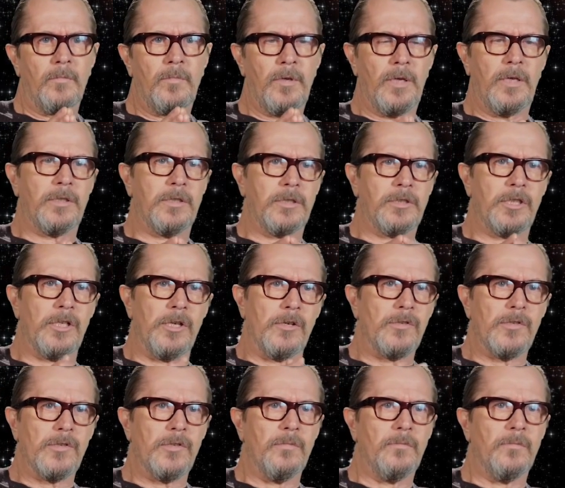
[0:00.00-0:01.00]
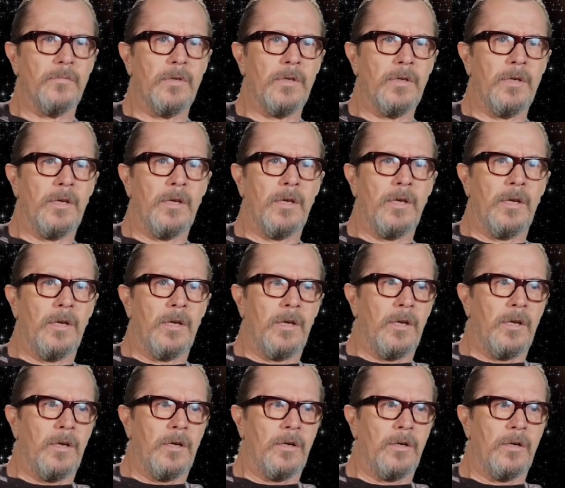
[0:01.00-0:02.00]
Peter Chelsom,
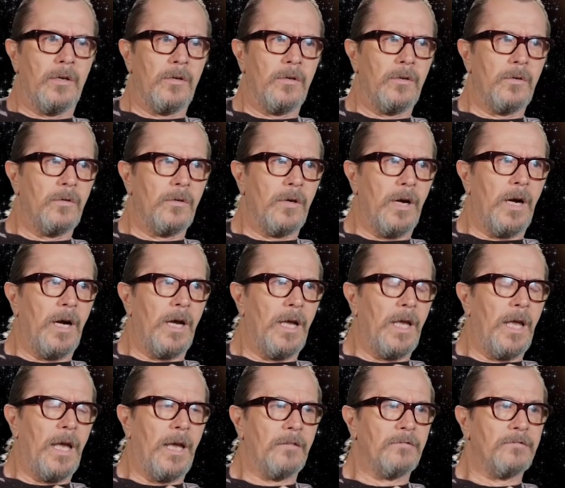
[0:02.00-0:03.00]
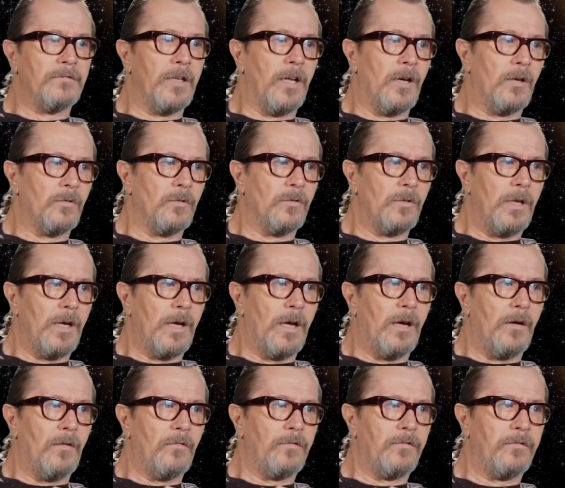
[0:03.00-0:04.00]
who I have known
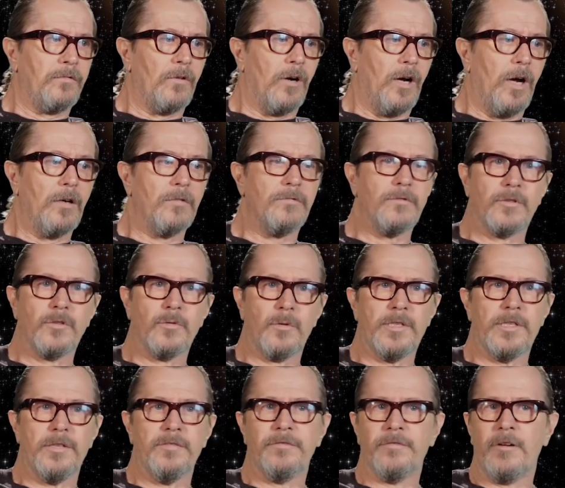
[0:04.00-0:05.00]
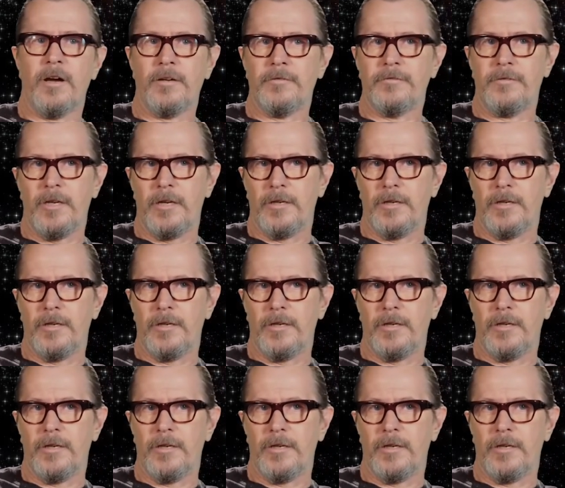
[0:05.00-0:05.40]
for over 25